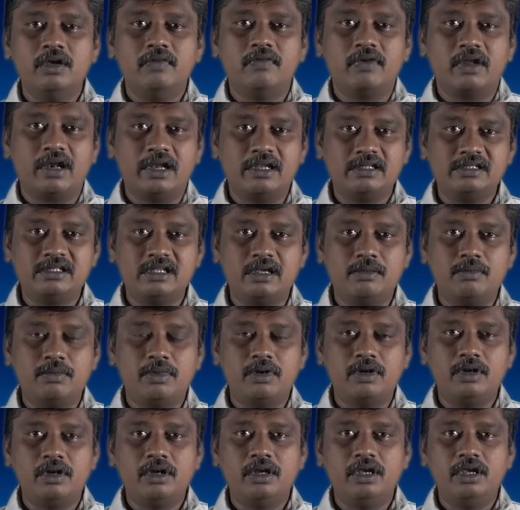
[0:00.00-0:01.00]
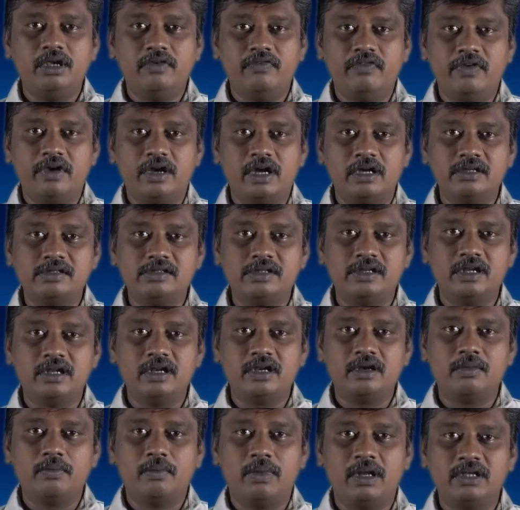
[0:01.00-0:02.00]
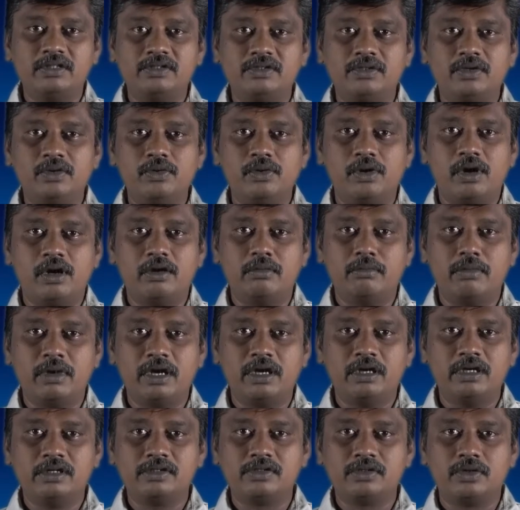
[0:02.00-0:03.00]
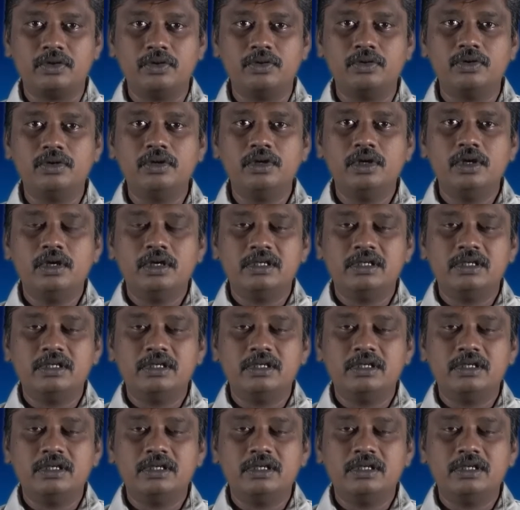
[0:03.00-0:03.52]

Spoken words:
For example, if we consider plus q and minus q